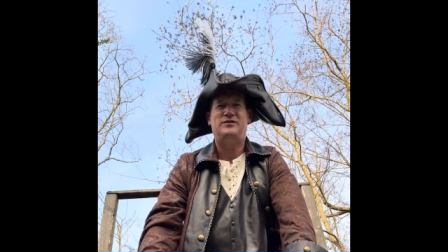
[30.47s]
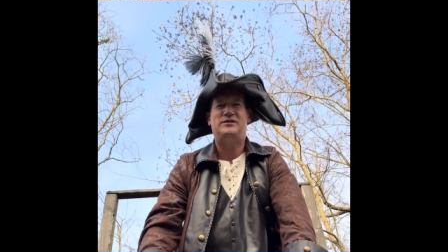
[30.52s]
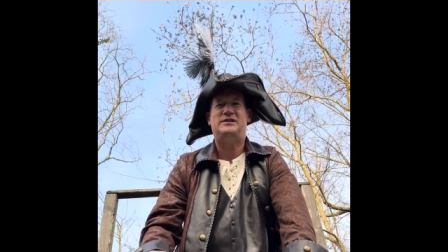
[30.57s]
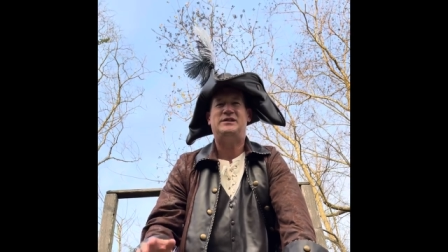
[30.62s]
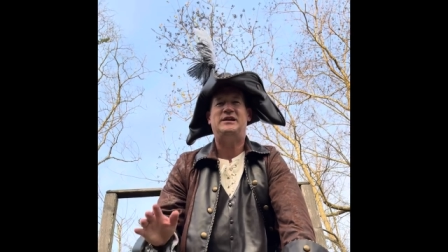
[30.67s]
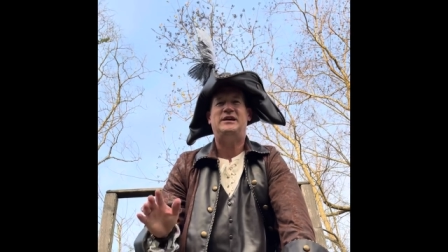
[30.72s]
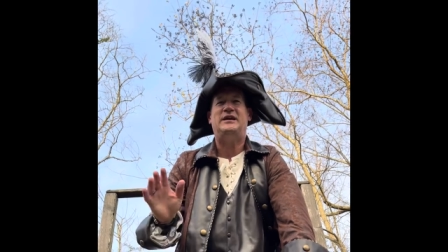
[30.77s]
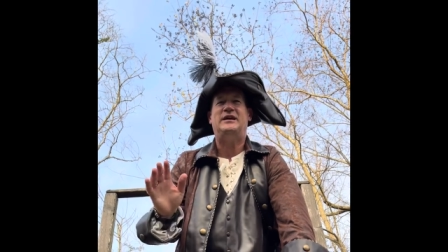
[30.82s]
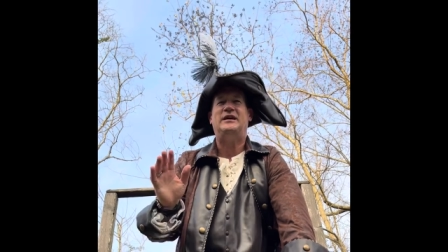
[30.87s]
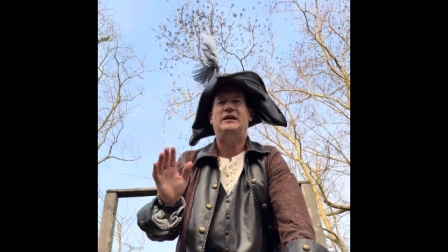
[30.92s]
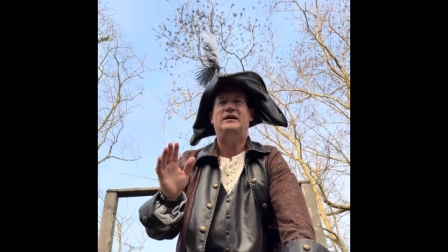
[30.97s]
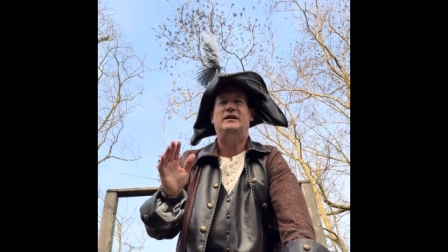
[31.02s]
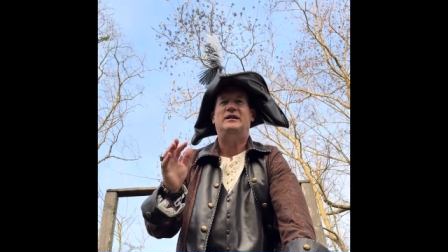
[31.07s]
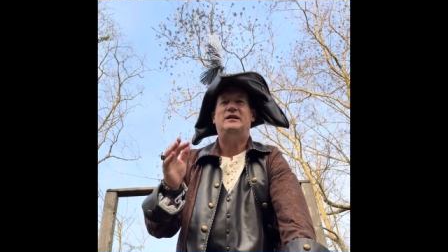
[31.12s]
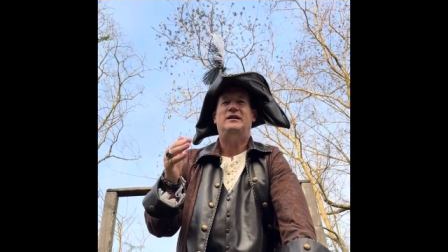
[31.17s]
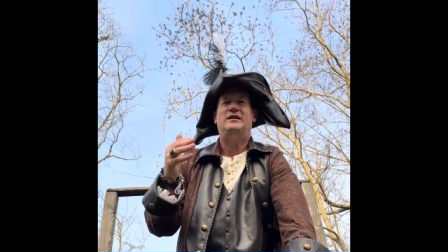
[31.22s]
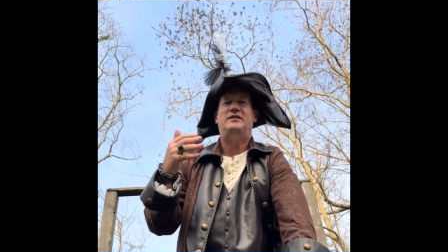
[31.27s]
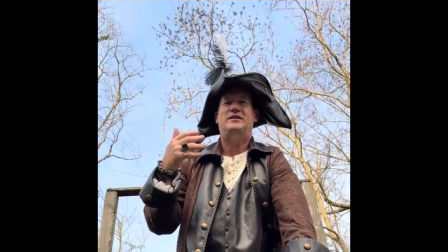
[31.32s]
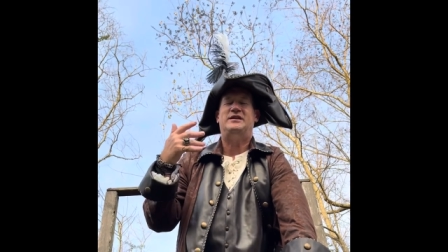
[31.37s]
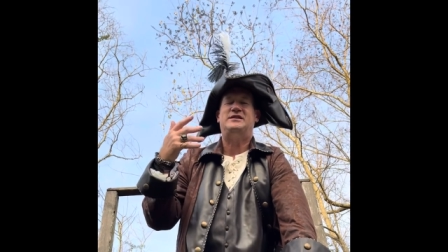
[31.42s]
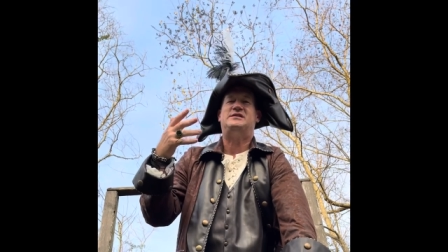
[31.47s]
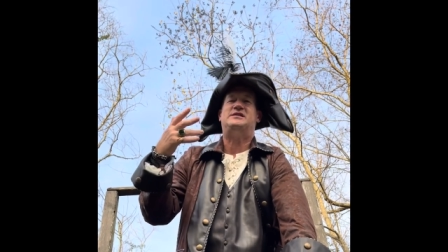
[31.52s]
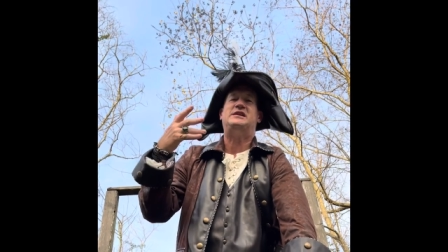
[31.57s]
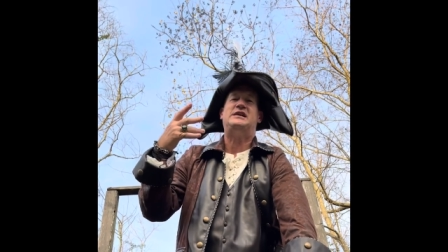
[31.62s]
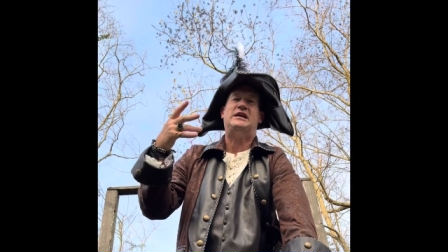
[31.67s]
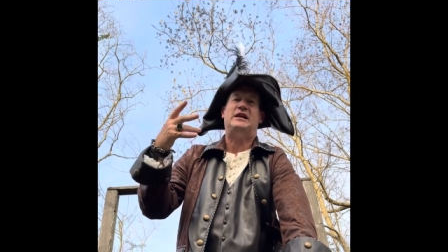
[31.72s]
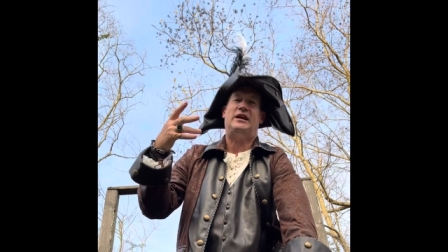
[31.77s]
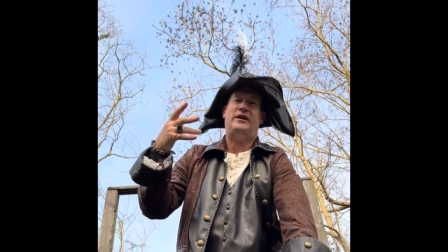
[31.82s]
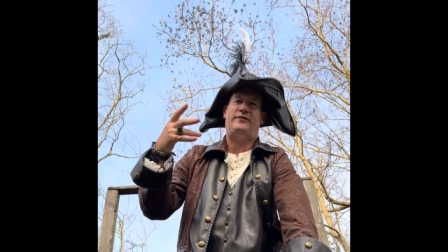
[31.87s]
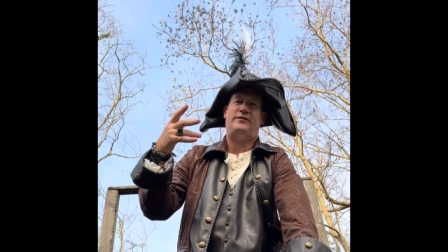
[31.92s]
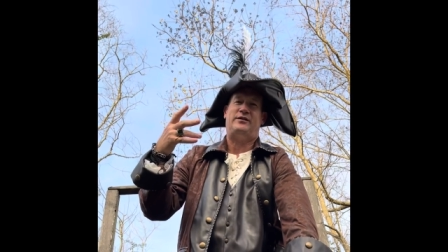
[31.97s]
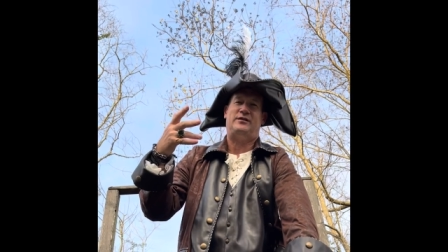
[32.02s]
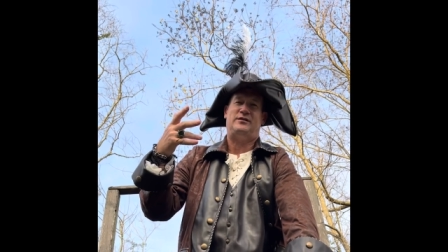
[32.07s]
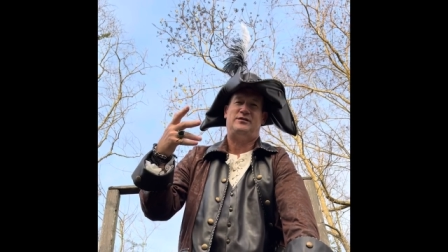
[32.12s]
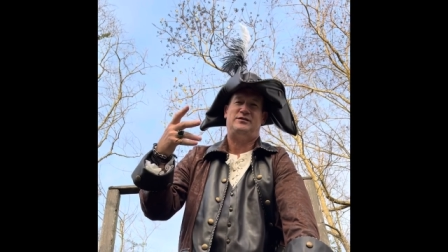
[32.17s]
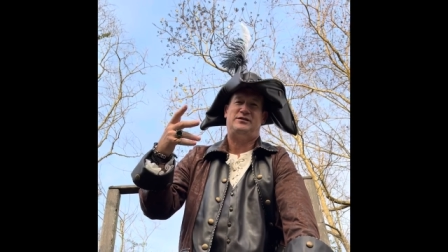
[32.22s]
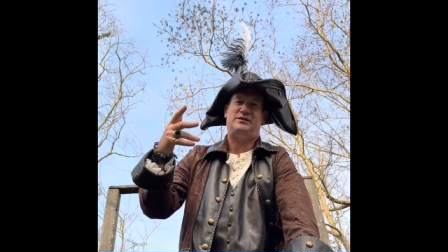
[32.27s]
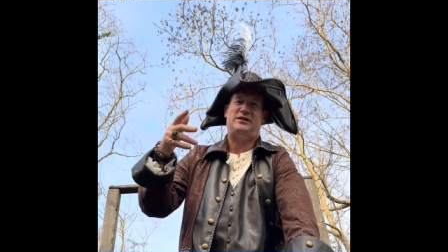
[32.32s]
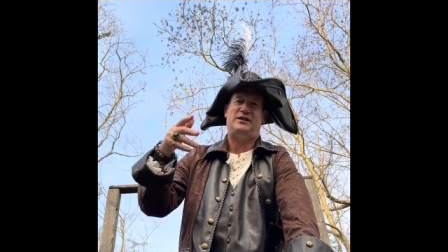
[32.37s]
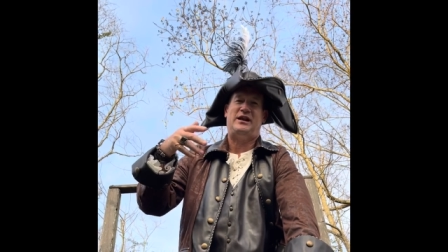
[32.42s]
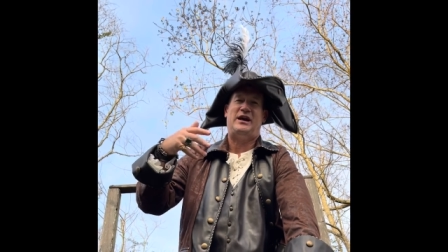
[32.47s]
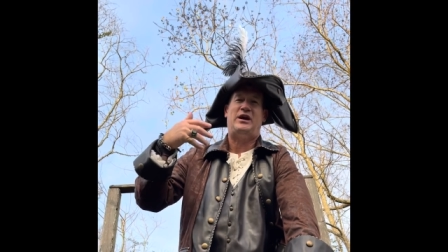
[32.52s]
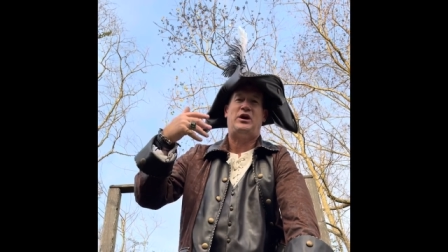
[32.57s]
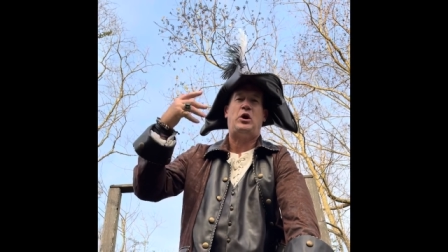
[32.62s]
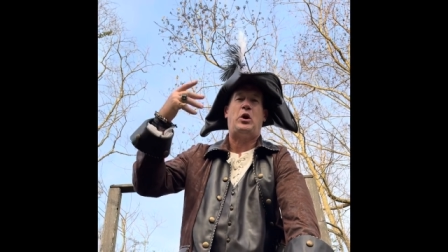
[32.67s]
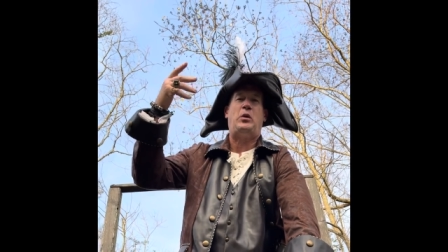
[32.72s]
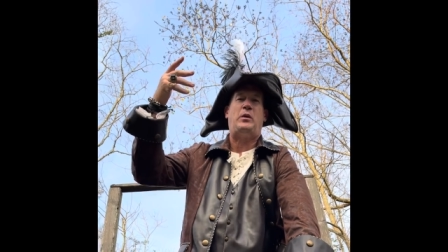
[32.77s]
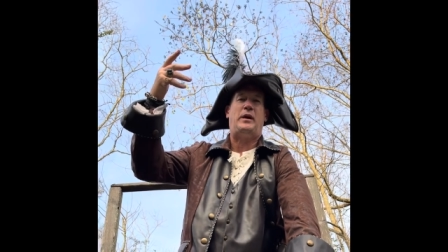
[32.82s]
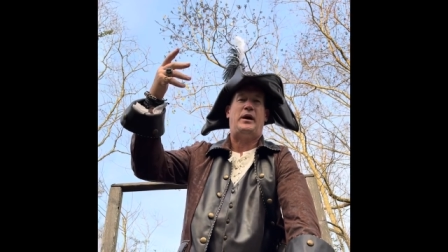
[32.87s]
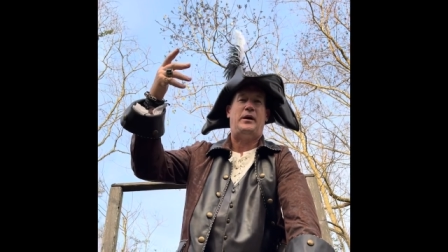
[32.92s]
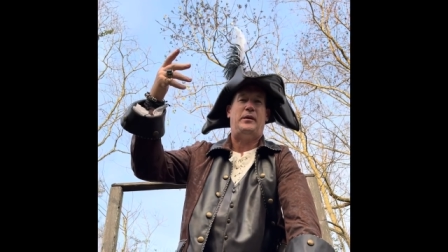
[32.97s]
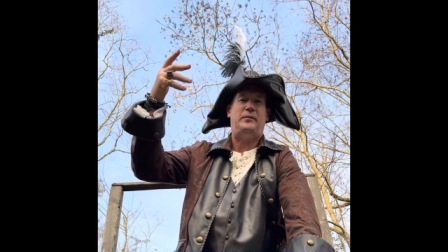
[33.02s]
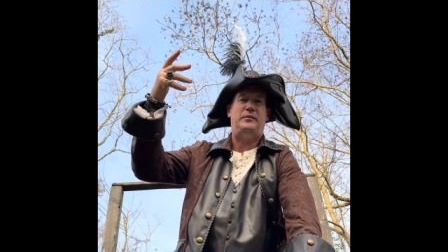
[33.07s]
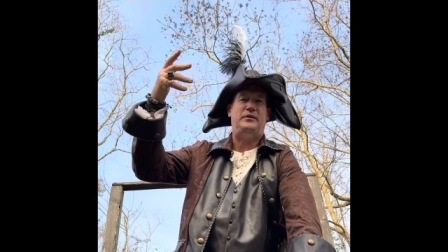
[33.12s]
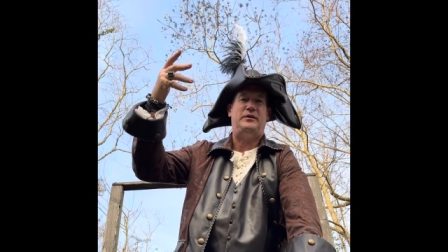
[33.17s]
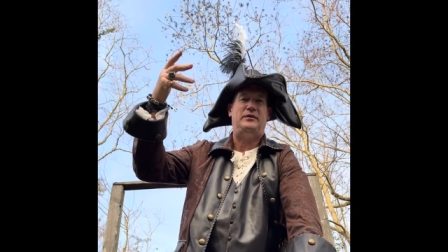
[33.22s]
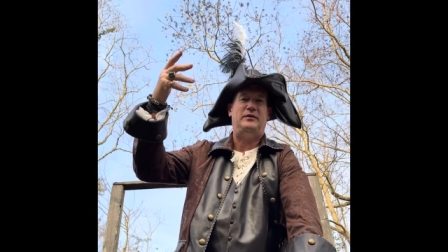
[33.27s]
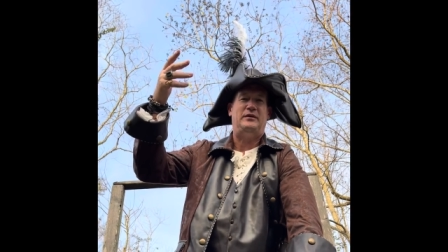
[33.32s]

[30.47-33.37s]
You see, the sea levels, they go up